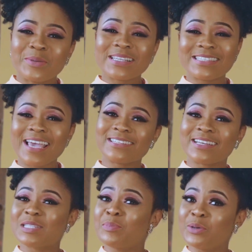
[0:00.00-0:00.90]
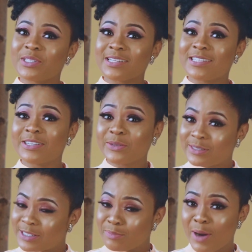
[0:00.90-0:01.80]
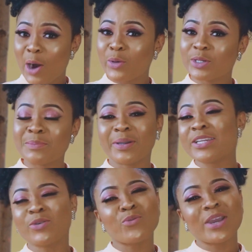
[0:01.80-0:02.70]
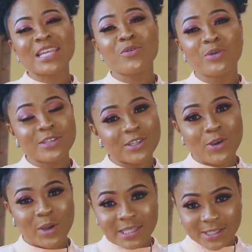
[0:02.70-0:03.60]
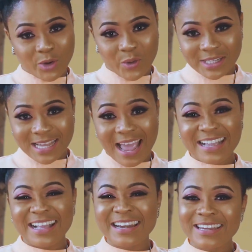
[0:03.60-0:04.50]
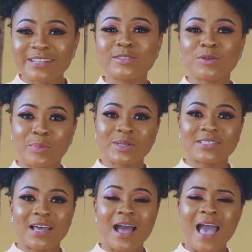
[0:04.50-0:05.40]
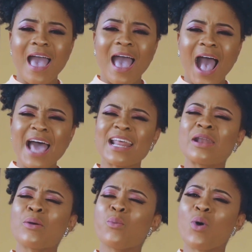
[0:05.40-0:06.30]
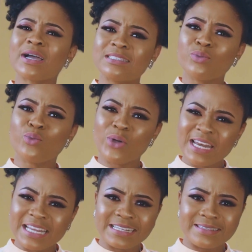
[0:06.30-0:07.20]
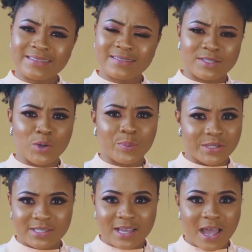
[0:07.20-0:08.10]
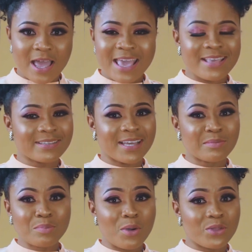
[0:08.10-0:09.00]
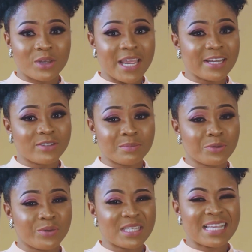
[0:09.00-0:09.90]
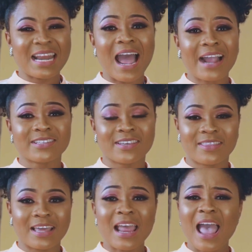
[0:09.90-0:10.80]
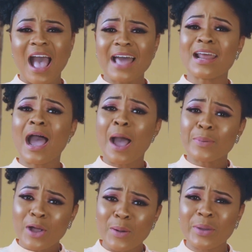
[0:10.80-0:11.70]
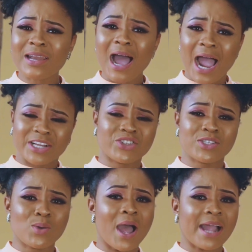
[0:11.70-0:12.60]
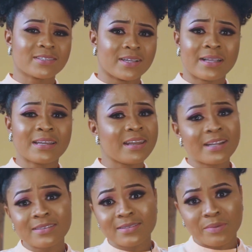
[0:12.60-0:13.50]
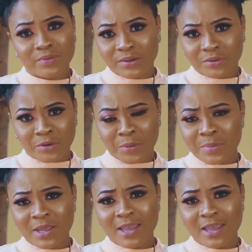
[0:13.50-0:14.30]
his days are pushed till tomorrow, depending on when he wants to call it a quit. A Ghanaian superstar and an award-winning superstar. He has done more than 100 movies. He's an actor that an upcoming actress or actor can learn something from.